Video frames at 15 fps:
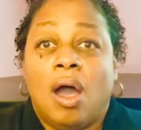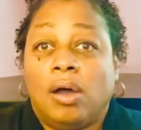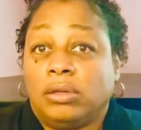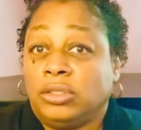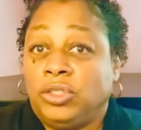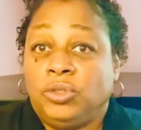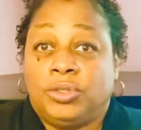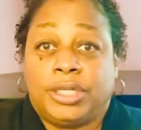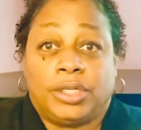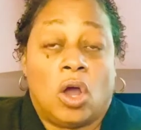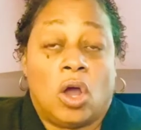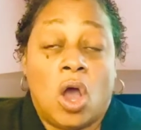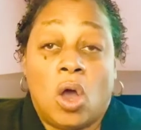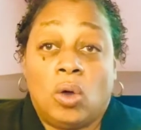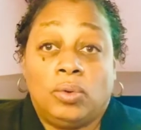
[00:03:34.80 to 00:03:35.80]
You could
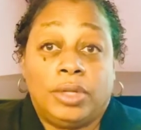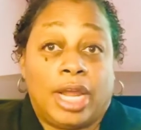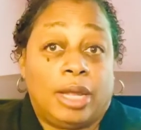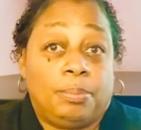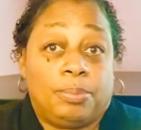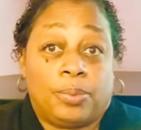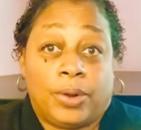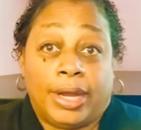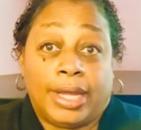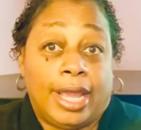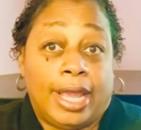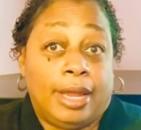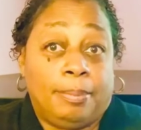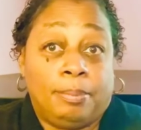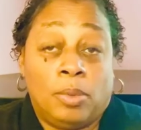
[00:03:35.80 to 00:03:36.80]
own a brick
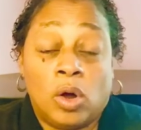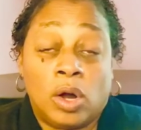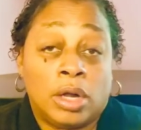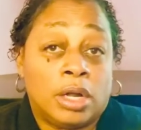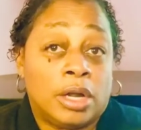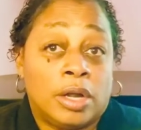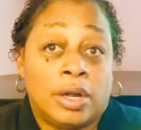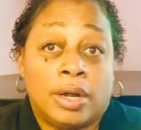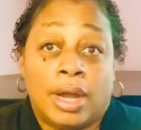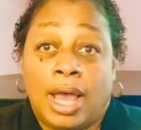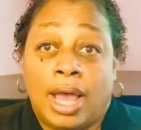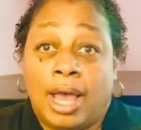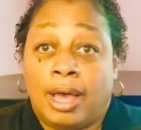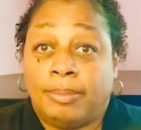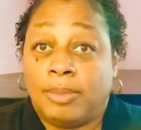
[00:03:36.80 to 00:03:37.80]
and mortar
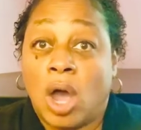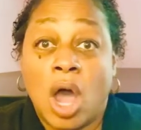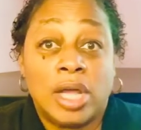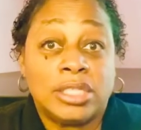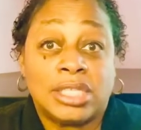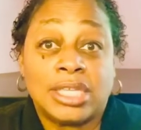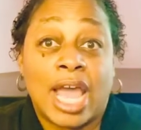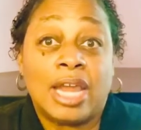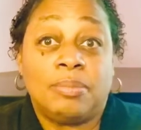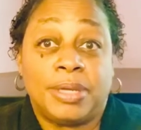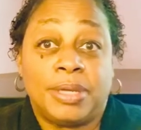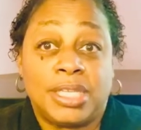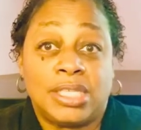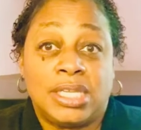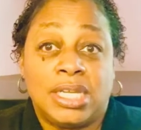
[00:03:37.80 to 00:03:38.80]
on-site
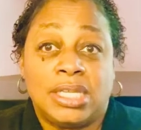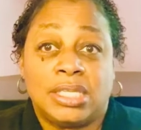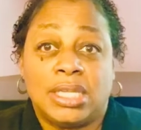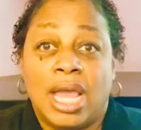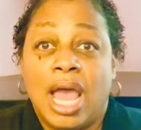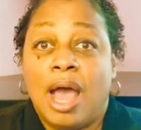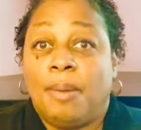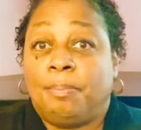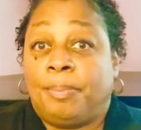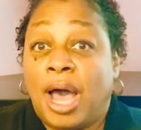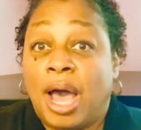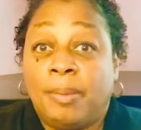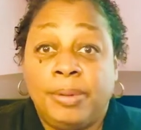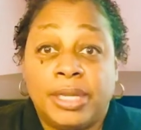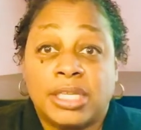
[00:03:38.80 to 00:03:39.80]
business,
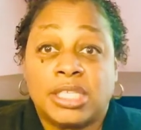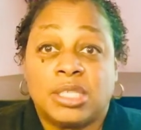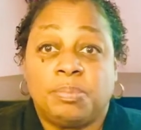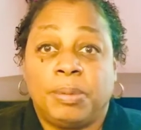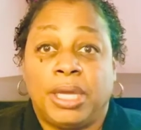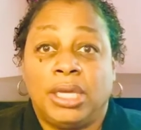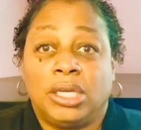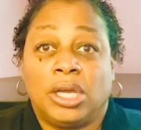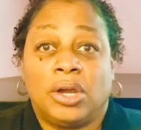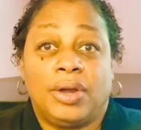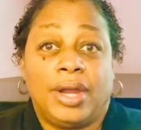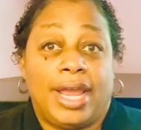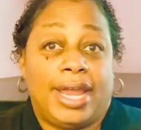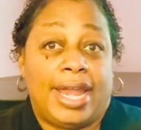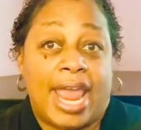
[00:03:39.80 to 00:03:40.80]
public speaker,
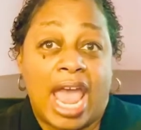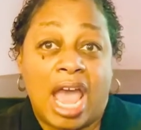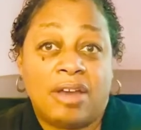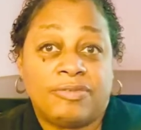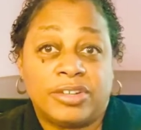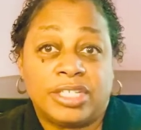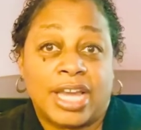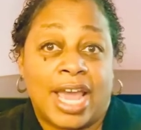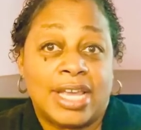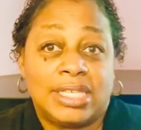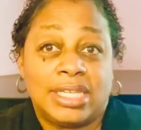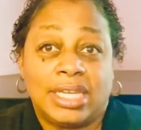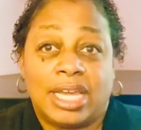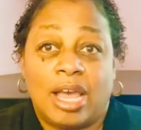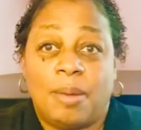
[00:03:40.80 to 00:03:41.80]
an
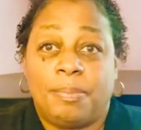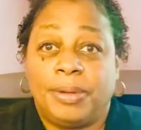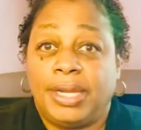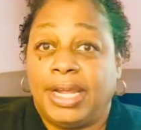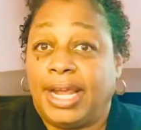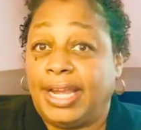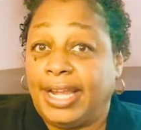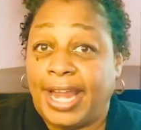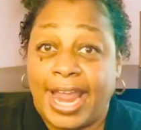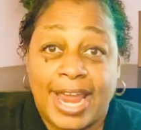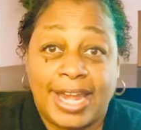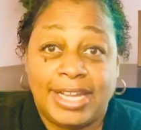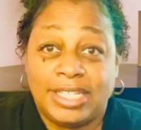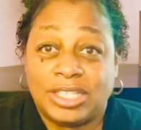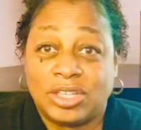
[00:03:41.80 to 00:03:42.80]
advertising company, a
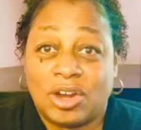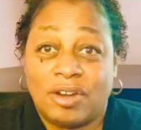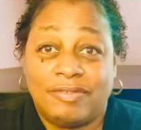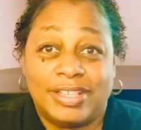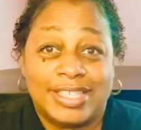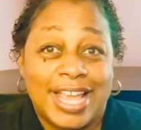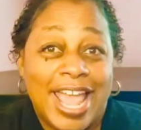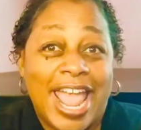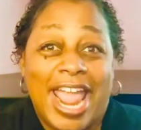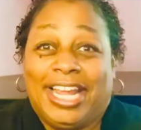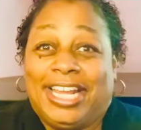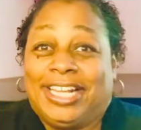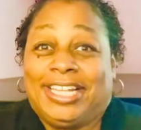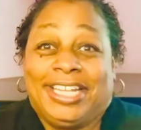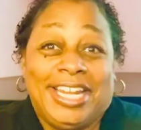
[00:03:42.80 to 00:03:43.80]
nanny service, a
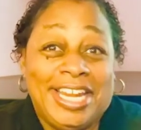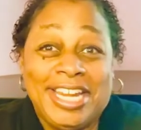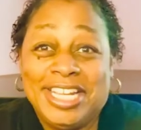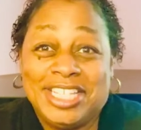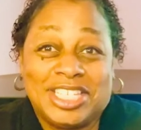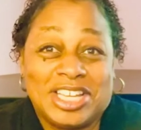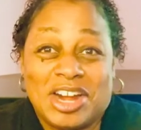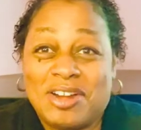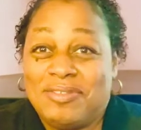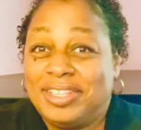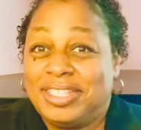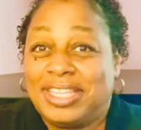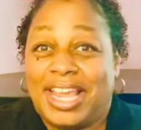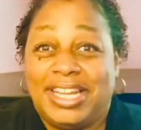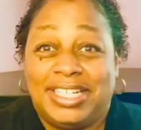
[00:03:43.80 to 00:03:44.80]
cleaning
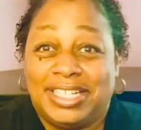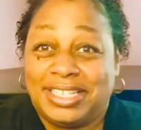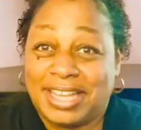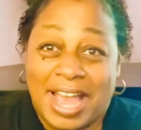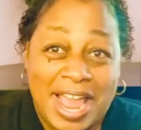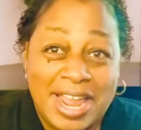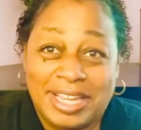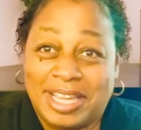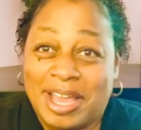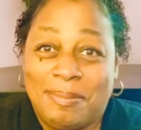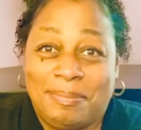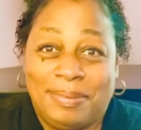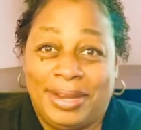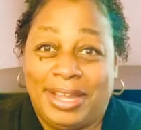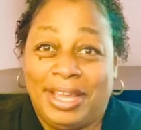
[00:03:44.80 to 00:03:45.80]
service, a design
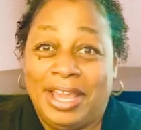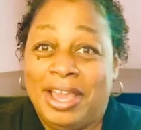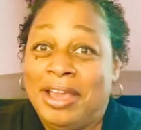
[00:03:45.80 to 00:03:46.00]
company.